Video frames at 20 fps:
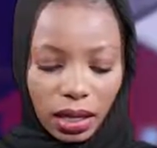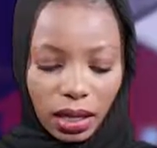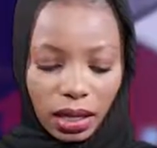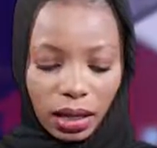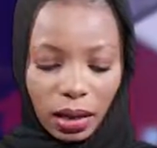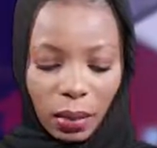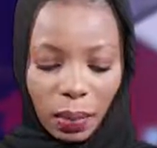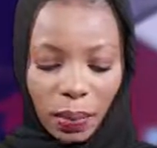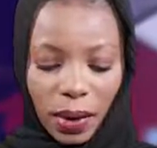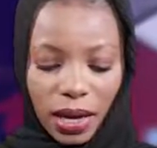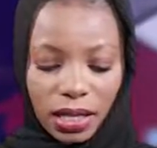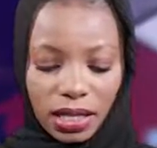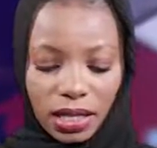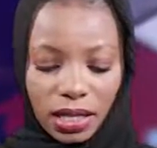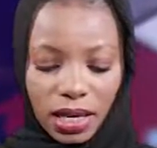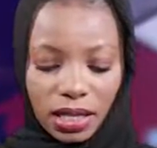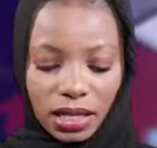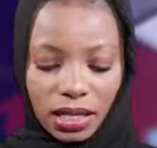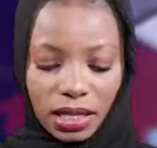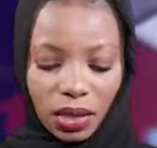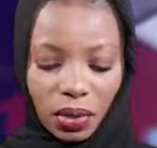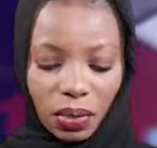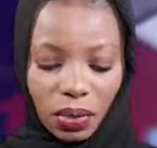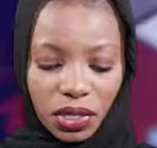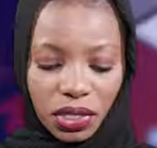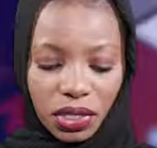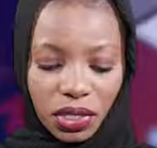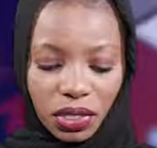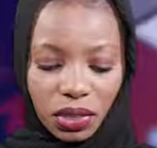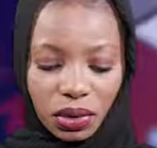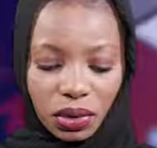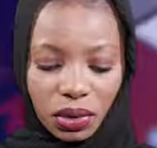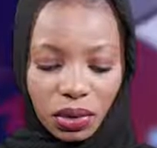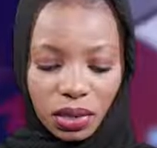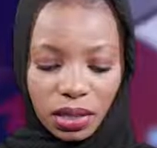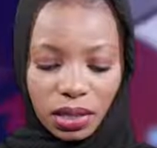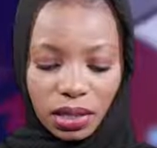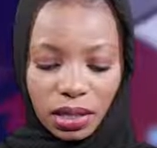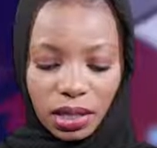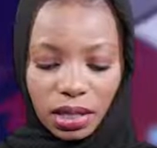The presidency wishes to
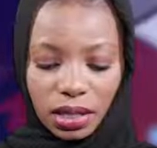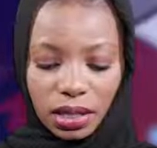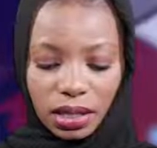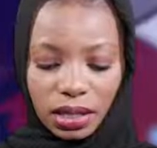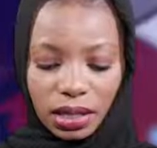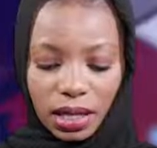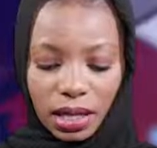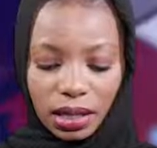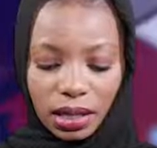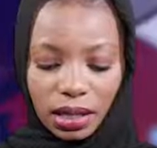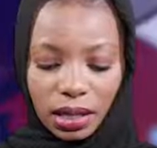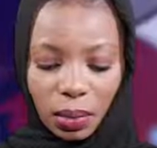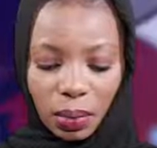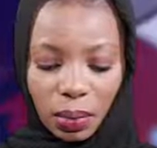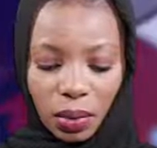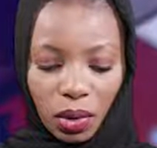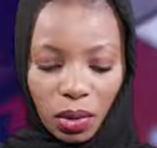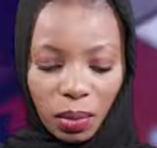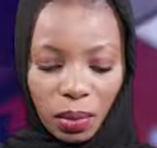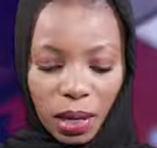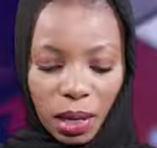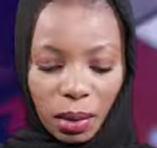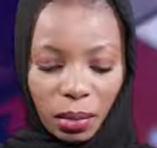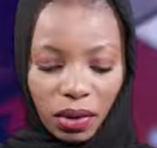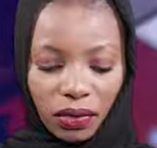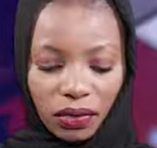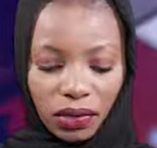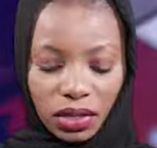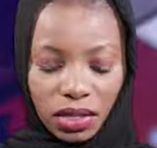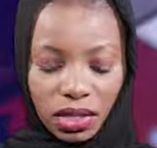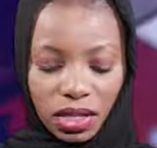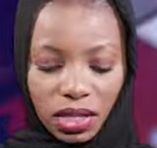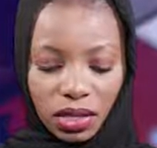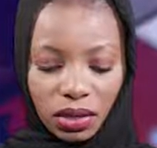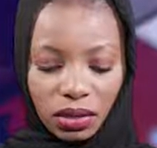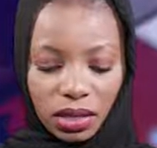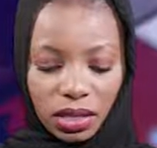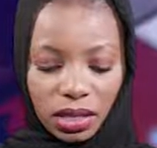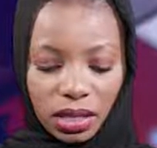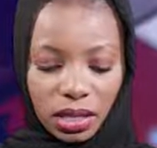state that the problem of
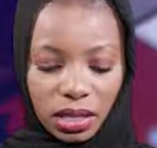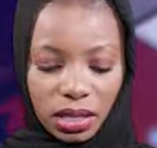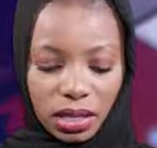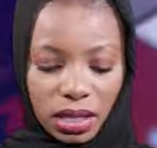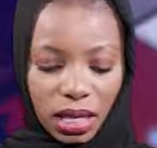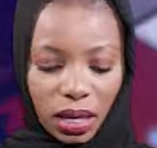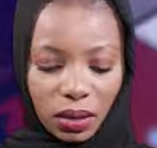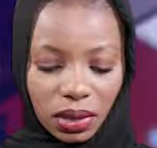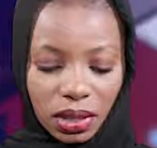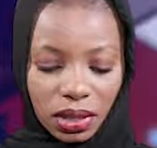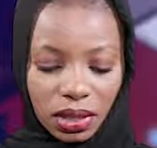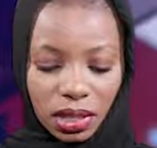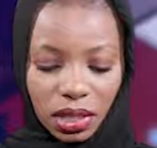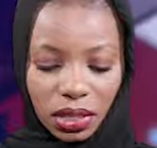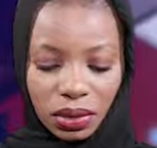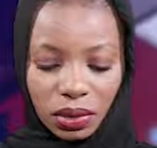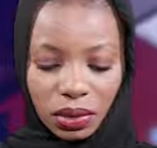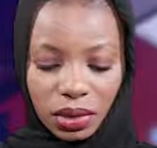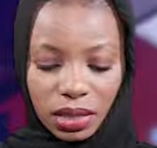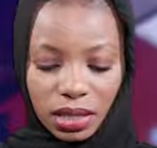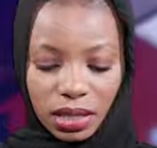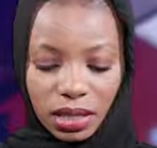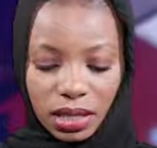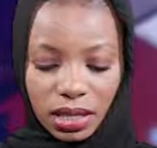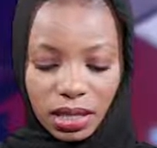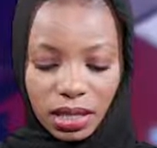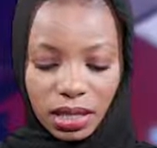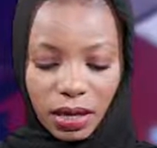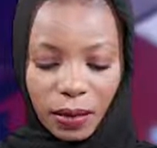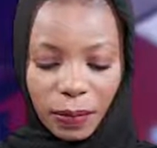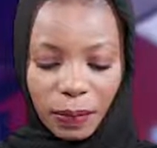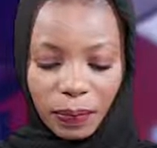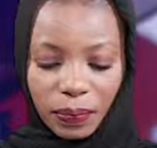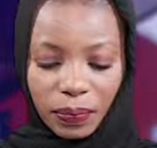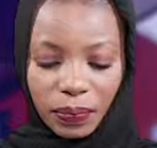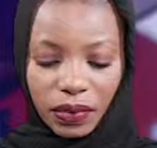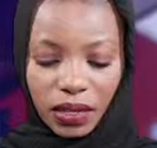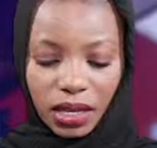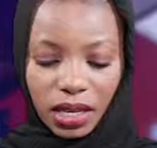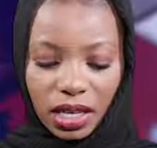insecurity in southern Kaduna State
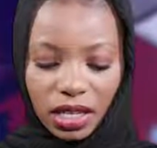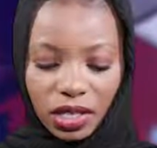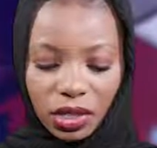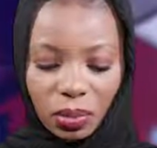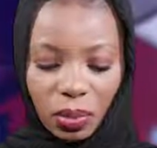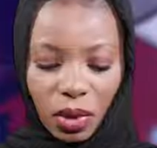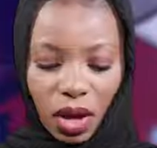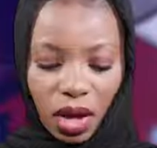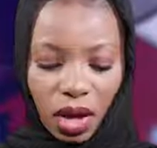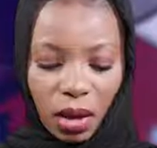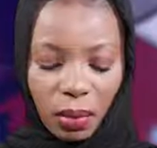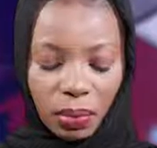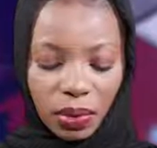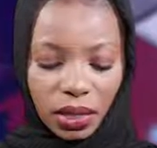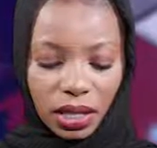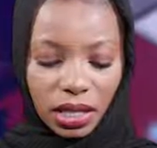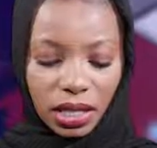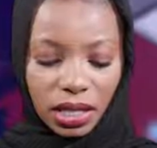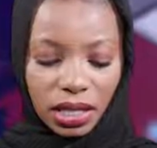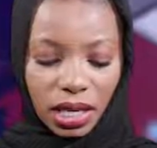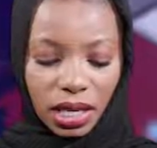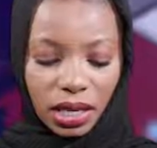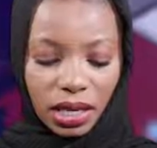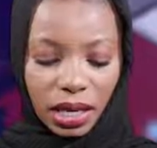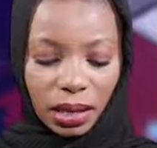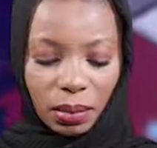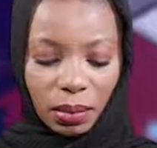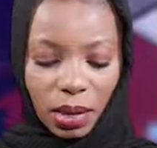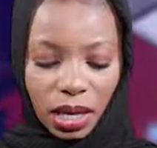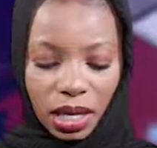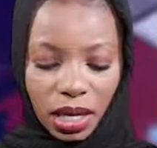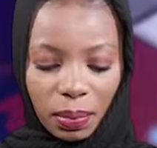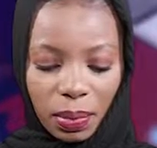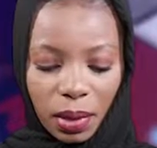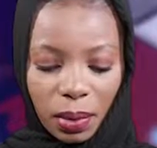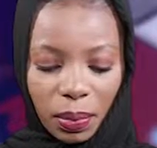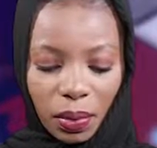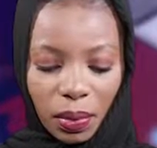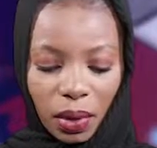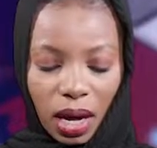is more complicated than many
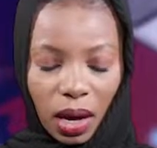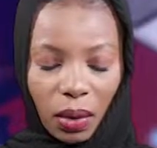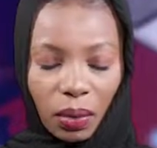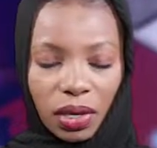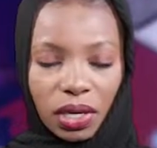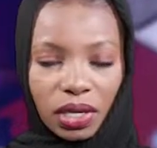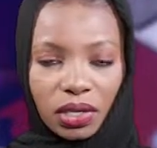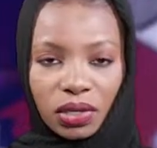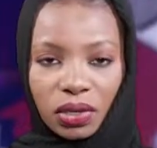people are willing